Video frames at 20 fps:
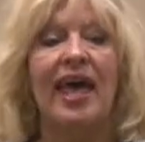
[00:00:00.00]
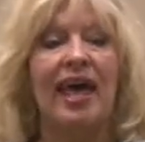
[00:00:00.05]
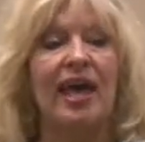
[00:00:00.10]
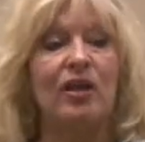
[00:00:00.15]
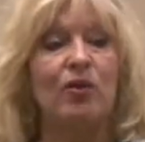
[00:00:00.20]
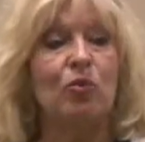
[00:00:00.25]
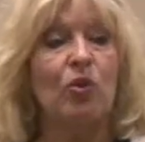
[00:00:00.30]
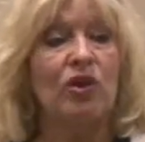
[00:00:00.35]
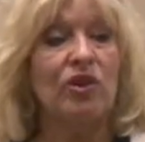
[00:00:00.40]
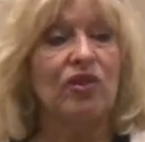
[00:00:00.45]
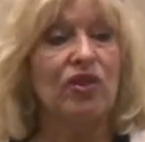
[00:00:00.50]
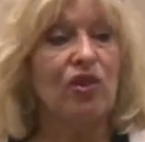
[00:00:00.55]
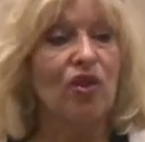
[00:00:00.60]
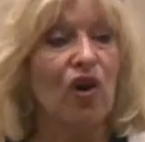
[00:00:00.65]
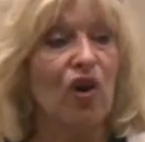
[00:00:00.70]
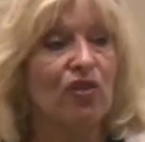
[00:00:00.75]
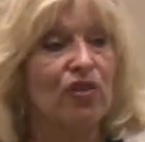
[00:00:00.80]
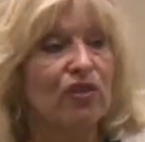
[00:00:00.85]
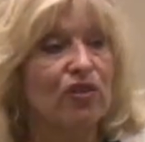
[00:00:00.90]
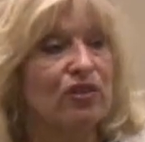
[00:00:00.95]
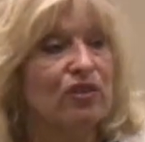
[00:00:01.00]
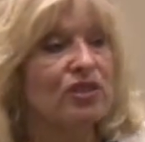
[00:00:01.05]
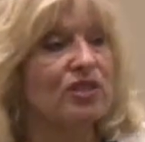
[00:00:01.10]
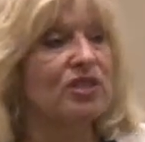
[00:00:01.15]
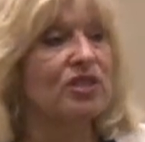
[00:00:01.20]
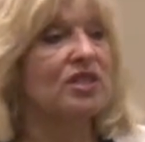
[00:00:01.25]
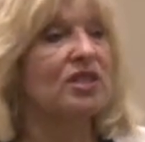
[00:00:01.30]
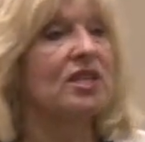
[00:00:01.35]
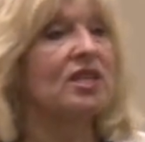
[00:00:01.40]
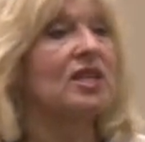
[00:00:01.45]
and one of the
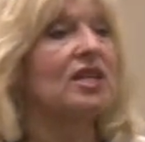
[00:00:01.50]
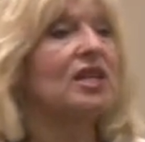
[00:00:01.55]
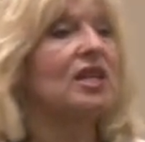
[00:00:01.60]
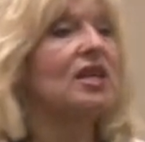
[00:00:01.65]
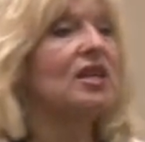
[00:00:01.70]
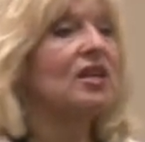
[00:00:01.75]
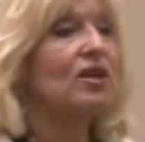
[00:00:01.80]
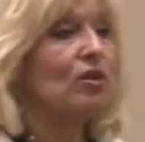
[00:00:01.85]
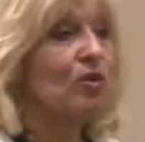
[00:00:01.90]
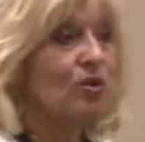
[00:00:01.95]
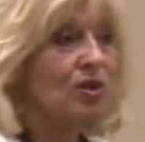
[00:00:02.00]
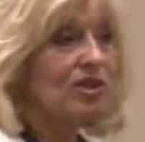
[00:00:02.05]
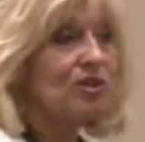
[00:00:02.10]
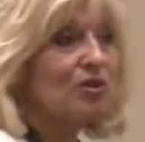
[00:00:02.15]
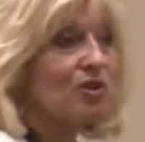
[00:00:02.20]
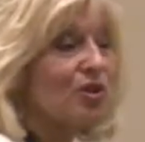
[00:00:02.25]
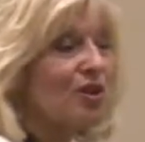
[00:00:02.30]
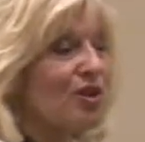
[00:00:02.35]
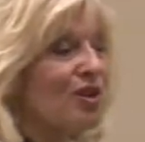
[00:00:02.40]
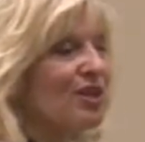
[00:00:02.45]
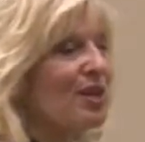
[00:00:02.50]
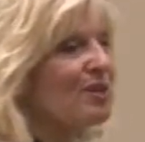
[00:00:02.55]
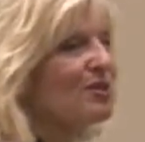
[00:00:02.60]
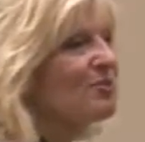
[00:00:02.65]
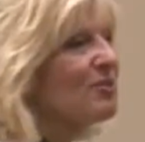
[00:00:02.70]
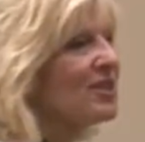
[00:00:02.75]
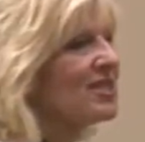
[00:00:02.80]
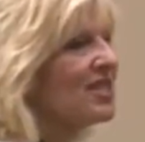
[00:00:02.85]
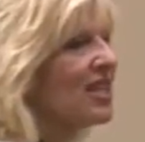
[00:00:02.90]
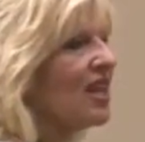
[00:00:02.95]
authors, who is on the New York
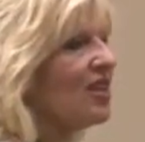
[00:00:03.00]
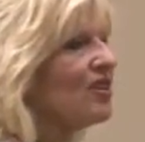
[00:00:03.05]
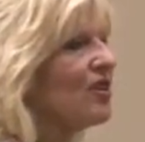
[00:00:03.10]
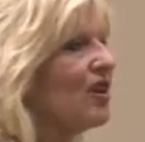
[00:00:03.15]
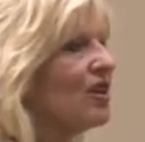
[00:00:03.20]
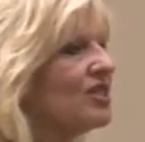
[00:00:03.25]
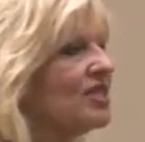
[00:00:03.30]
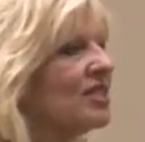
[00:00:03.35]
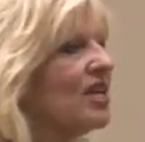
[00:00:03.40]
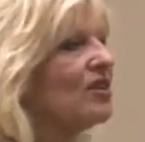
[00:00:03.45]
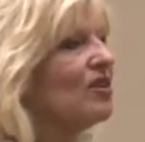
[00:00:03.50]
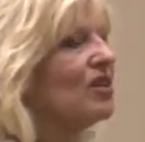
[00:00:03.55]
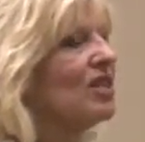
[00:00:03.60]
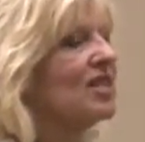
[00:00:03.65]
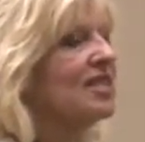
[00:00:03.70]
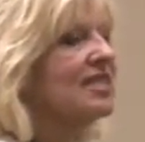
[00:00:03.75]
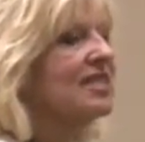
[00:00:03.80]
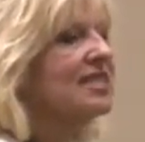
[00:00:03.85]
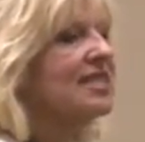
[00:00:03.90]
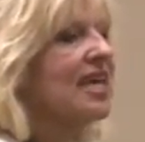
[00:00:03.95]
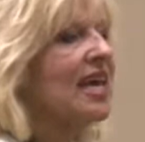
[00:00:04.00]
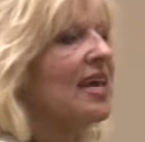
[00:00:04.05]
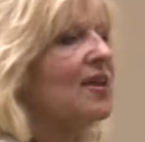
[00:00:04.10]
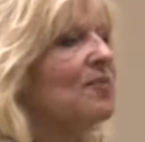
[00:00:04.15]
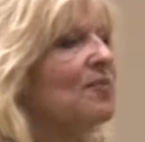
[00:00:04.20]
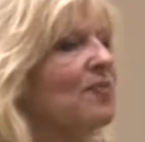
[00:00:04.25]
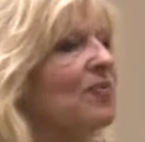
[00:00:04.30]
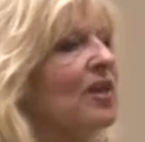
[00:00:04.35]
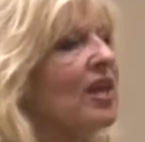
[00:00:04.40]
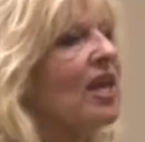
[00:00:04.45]
Times bestseller list,
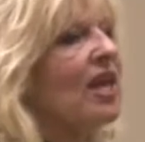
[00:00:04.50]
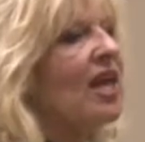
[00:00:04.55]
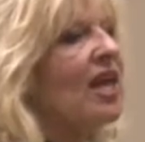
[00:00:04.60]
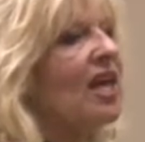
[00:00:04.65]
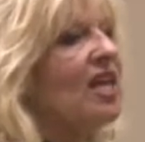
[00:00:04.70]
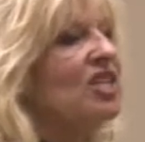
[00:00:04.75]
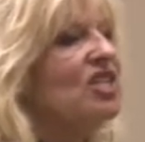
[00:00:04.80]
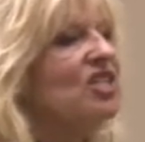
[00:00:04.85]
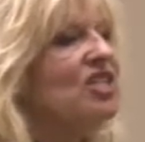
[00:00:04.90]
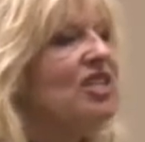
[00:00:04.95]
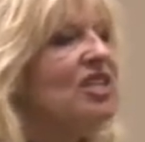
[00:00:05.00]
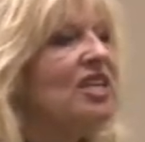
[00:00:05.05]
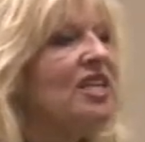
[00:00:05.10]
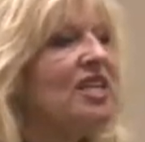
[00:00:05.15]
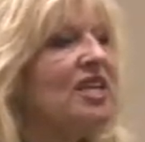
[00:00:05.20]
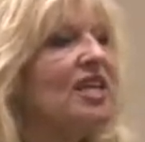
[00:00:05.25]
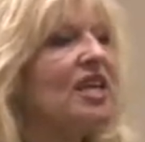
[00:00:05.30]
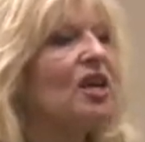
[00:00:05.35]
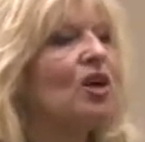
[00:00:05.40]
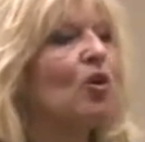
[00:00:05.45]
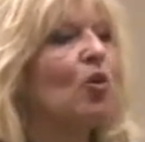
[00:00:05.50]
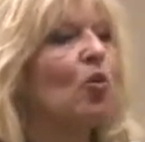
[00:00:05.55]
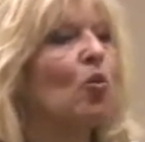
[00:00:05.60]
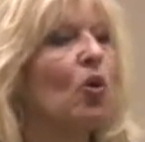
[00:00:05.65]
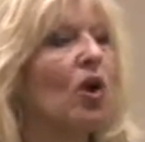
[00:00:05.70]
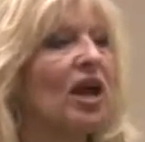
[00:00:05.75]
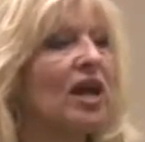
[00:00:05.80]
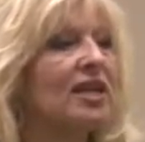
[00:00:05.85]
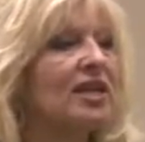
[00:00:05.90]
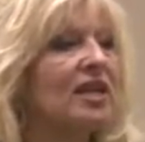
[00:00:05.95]
said she
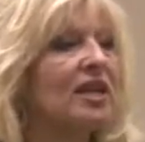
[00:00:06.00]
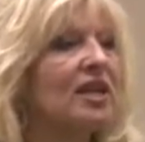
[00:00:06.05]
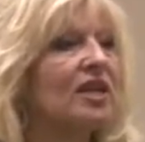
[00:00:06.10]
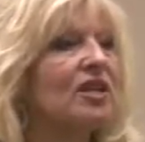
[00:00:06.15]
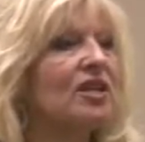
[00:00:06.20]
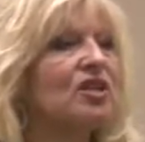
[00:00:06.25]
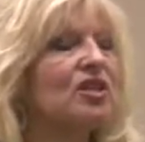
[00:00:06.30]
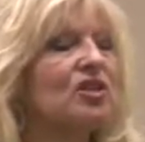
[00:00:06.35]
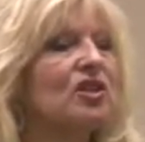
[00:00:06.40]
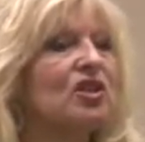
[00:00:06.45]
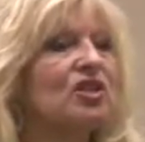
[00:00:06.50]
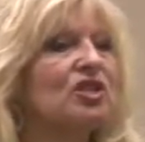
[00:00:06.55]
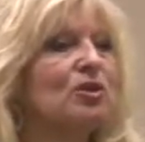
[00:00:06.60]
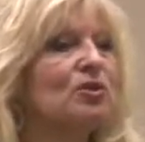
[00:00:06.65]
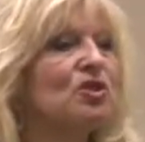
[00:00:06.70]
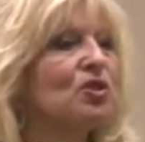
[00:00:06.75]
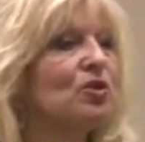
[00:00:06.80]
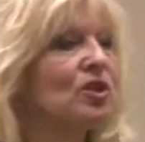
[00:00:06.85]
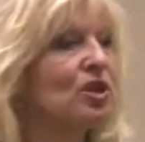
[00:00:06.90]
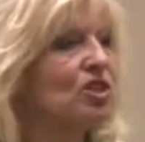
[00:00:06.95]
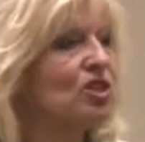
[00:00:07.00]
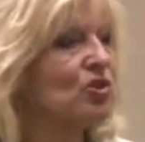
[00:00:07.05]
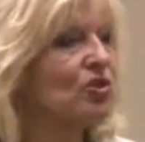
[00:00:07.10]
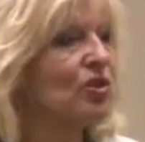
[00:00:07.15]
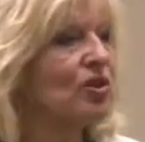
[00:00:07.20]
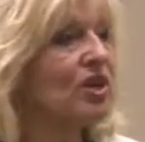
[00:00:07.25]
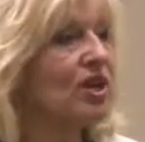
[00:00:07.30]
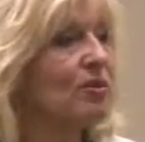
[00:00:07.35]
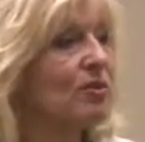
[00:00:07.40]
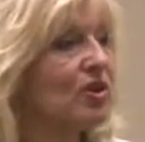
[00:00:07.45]
went, she was doing a
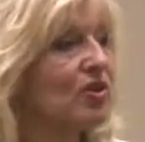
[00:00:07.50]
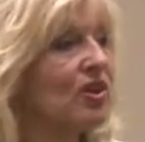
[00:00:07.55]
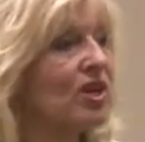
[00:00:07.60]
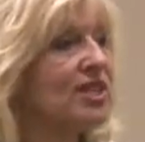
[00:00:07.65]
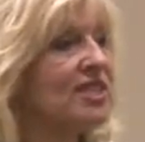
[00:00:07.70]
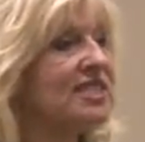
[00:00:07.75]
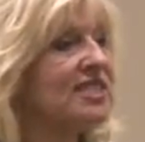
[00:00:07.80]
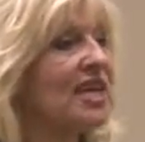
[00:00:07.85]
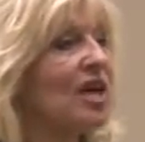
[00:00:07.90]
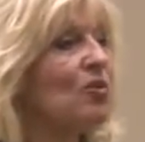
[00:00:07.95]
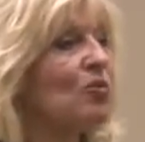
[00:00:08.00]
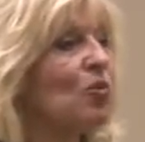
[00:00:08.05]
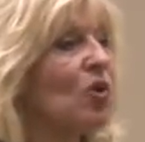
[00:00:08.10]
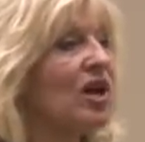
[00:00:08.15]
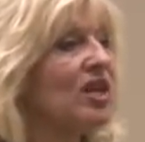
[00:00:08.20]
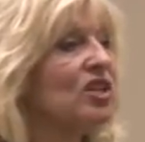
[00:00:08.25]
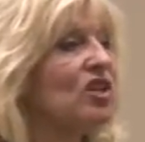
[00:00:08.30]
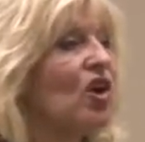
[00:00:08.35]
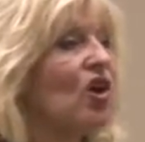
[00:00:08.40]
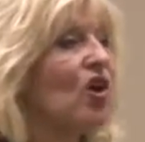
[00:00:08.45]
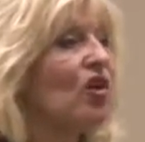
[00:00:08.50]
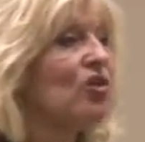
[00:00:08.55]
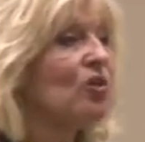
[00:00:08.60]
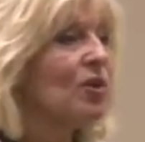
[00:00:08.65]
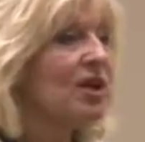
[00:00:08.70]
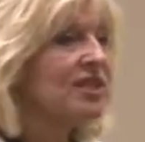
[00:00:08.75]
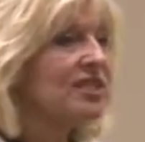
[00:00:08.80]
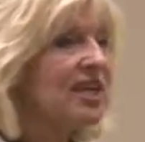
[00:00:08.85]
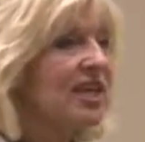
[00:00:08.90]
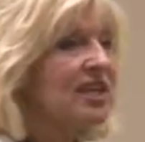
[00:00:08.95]
story on immigrants and went all the
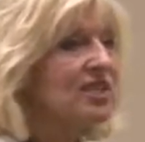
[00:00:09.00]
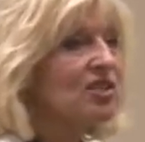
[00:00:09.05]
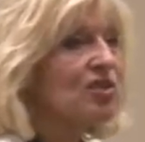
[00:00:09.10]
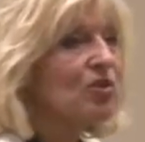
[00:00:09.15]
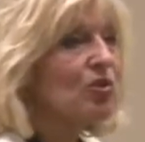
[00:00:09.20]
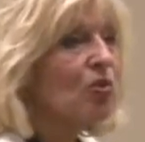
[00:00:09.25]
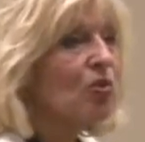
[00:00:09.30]
way down to